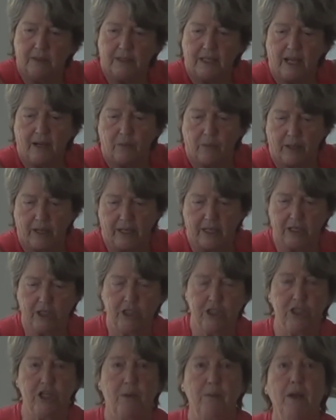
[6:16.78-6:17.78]
That way.
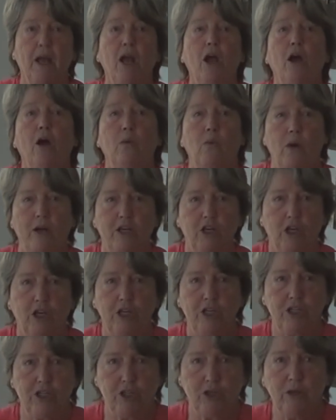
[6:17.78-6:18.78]
Good job. And what you're
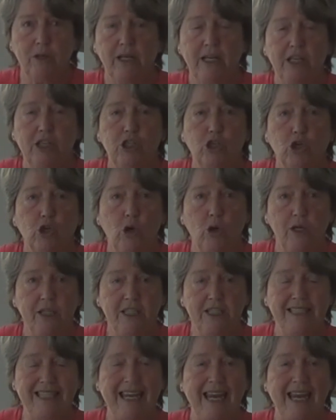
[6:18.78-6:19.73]
going to do is you're going to